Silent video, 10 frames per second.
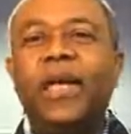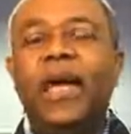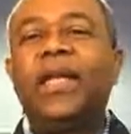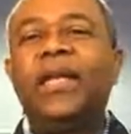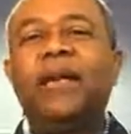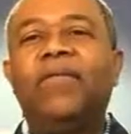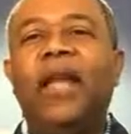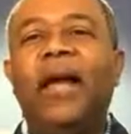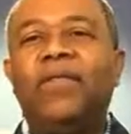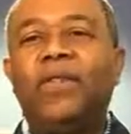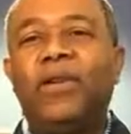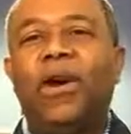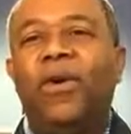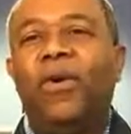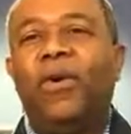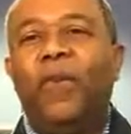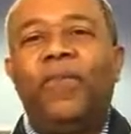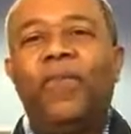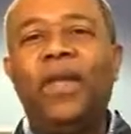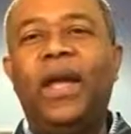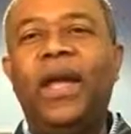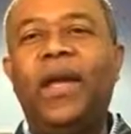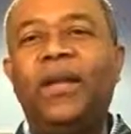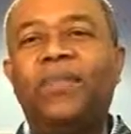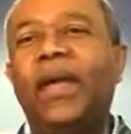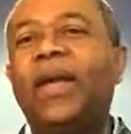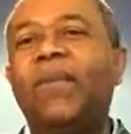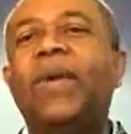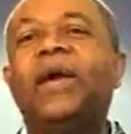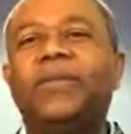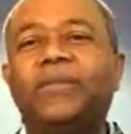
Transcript: and live life to the whole and make it better.